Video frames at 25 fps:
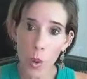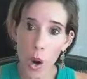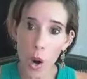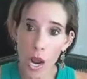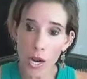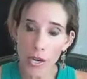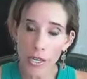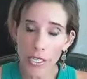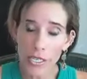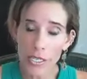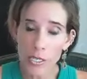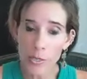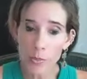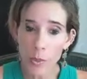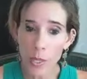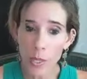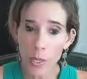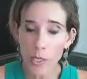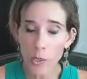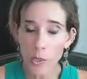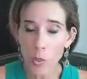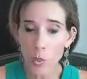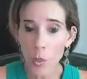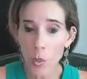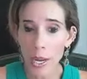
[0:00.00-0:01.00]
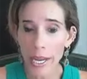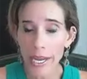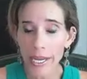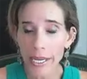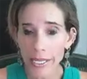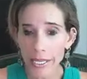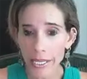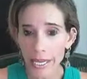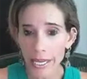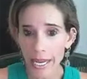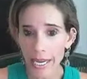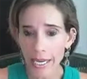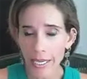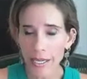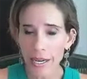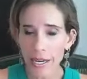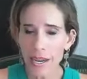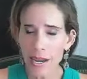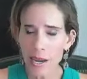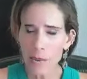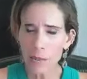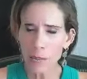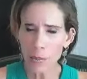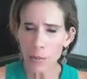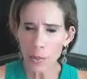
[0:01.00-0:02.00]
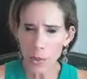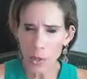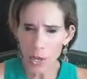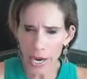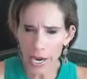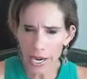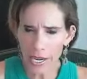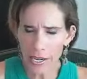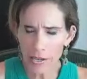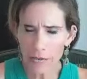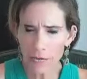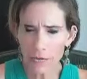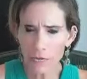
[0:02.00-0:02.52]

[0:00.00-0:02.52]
unexplained weight gain, brain